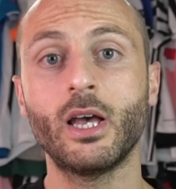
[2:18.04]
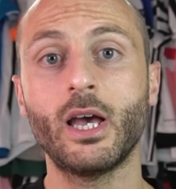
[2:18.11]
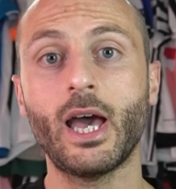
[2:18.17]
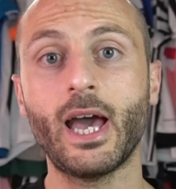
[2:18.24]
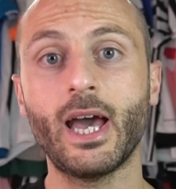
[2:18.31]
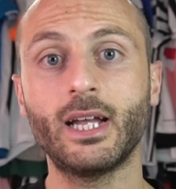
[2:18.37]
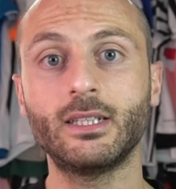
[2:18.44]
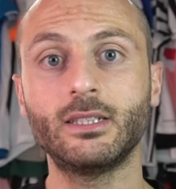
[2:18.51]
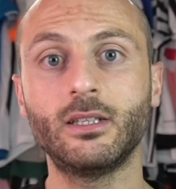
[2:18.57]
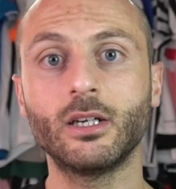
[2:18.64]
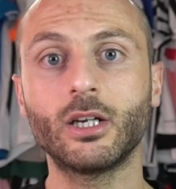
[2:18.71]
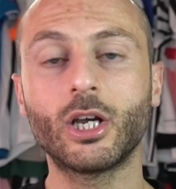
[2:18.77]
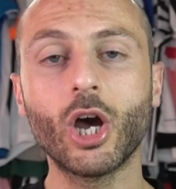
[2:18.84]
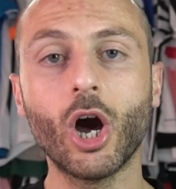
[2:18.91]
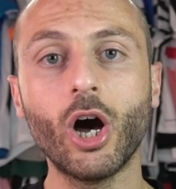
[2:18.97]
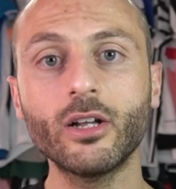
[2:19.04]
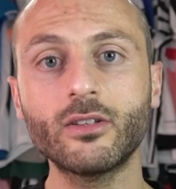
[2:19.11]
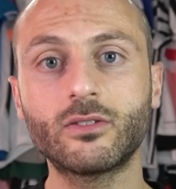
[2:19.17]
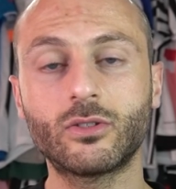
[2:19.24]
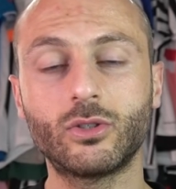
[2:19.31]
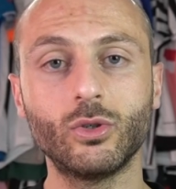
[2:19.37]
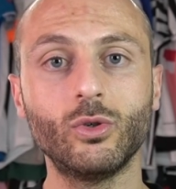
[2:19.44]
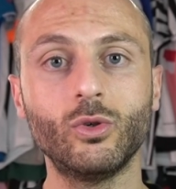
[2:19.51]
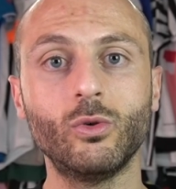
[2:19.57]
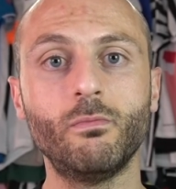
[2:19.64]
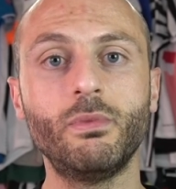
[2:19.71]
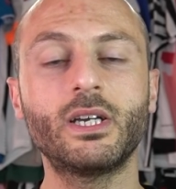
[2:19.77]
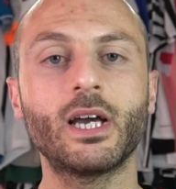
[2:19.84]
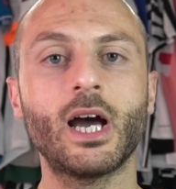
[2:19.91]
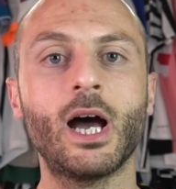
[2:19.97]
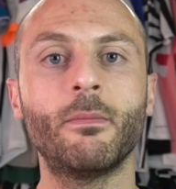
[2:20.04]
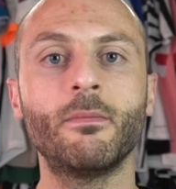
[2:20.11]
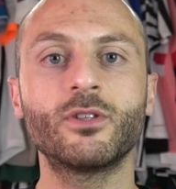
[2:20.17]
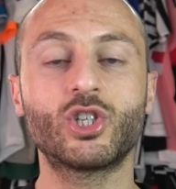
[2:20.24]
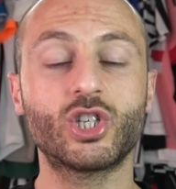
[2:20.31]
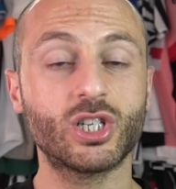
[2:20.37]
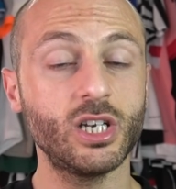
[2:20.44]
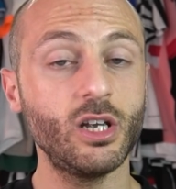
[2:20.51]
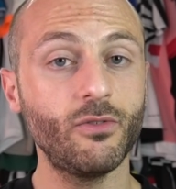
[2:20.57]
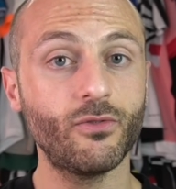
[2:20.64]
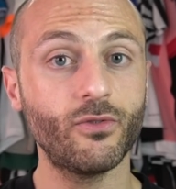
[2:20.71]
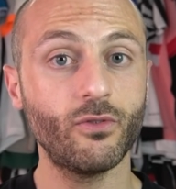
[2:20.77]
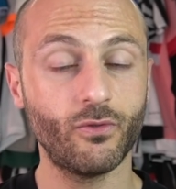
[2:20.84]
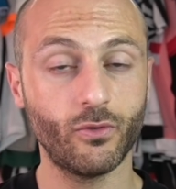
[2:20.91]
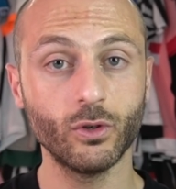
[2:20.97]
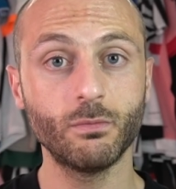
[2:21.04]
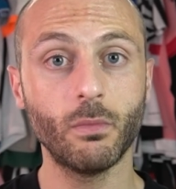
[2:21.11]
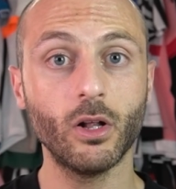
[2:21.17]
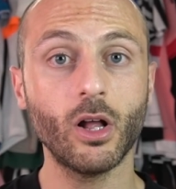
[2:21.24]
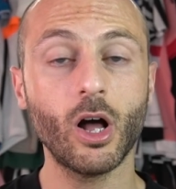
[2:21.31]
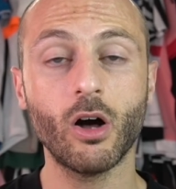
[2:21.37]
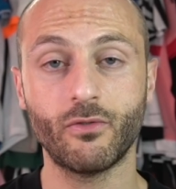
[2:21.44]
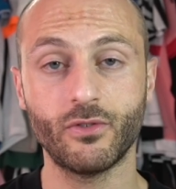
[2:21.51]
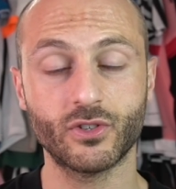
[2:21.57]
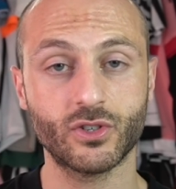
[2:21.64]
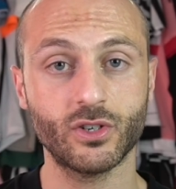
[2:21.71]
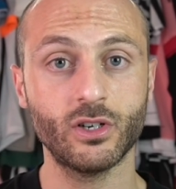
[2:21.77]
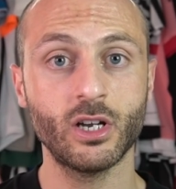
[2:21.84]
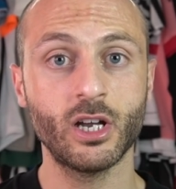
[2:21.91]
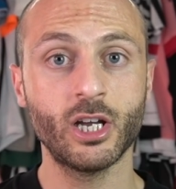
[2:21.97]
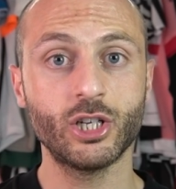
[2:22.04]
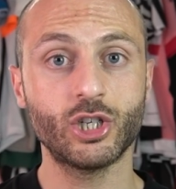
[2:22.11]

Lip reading: and got to become chief football officer